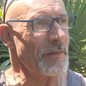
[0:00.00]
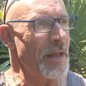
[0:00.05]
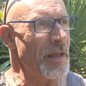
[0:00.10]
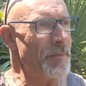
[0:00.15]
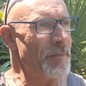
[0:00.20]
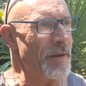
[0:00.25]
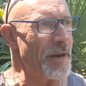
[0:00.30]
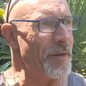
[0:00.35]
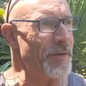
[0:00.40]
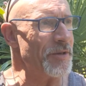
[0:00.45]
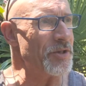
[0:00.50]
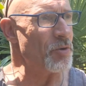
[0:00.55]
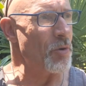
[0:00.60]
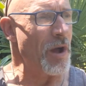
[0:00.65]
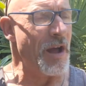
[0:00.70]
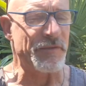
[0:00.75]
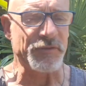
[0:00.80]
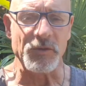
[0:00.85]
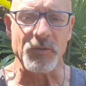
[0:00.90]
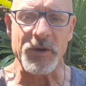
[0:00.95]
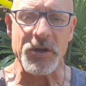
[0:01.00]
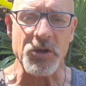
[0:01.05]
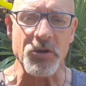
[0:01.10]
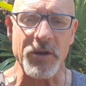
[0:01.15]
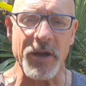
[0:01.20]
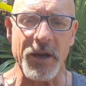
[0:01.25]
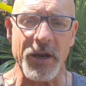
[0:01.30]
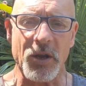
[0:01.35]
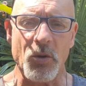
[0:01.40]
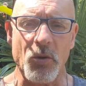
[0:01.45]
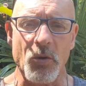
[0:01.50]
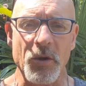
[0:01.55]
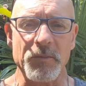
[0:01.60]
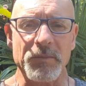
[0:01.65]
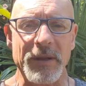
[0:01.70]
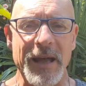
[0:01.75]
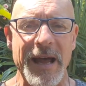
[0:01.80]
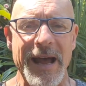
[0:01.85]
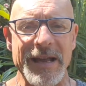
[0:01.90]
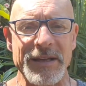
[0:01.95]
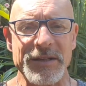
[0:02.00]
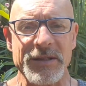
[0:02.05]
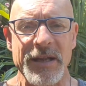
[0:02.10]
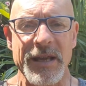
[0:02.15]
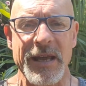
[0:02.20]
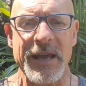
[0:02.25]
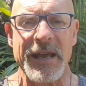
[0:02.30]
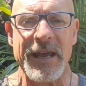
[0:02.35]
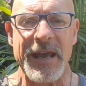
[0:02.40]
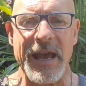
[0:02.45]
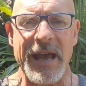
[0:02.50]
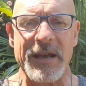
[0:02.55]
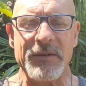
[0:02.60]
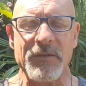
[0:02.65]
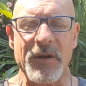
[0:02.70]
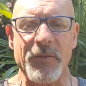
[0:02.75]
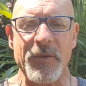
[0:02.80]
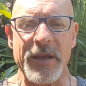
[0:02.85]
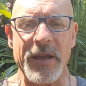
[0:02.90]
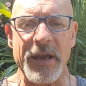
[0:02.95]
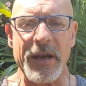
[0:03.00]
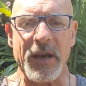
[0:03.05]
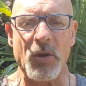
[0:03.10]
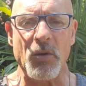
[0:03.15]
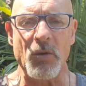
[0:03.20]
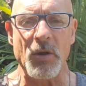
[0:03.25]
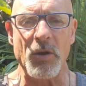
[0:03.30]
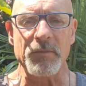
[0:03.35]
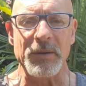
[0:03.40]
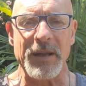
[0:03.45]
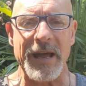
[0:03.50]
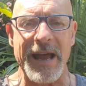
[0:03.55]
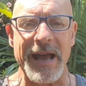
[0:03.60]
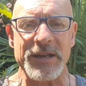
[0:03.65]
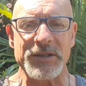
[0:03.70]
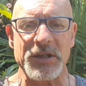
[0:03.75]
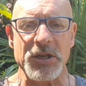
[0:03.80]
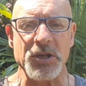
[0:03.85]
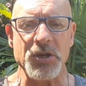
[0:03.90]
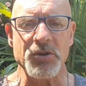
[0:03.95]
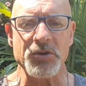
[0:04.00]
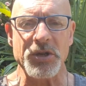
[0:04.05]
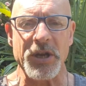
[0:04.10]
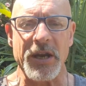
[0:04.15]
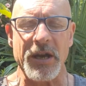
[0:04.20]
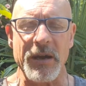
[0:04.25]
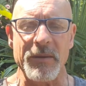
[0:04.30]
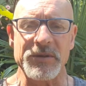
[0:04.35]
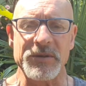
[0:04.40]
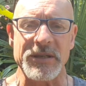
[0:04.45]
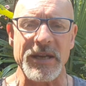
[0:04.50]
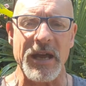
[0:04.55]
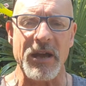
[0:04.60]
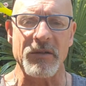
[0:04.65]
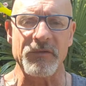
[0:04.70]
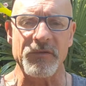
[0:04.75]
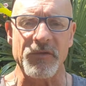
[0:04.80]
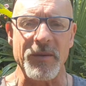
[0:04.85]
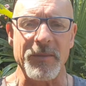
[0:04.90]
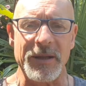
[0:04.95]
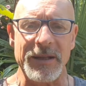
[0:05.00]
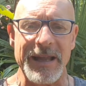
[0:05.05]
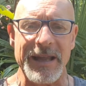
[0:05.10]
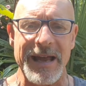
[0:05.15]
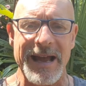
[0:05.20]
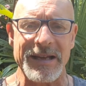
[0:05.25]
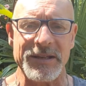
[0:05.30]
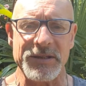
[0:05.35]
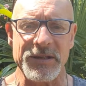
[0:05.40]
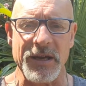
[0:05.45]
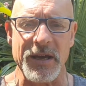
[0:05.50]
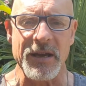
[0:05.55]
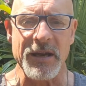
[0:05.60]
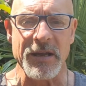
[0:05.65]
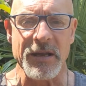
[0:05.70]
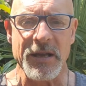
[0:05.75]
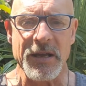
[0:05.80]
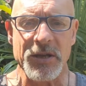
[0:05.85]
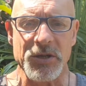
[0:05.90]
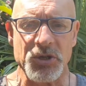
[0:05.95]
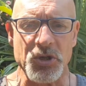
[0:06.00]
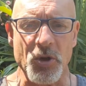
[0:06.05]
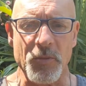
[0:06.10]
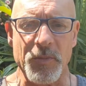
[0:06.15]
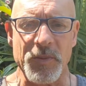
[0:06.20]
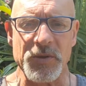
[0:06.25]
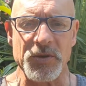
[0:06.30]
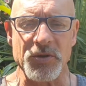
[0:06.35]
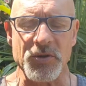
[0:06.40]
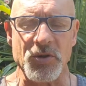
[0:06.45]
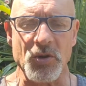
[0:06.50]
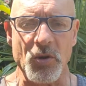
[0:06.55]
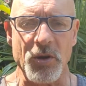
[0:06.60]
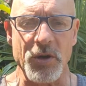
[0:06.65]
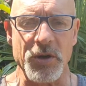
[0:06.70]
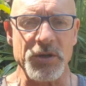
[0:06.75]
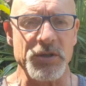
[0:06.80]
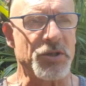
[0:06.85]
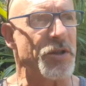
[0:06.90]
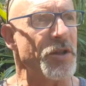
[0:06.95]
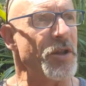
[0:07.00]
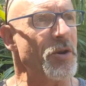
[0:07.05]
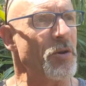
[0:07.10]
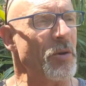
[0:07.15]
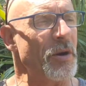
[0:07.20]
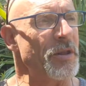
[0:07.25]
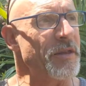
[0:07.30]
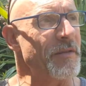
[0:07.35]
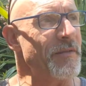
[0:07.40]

but every so often we do get a cold blast. And when we get a cold blast, it usually comes down from Alaska. She opens her doors to the north of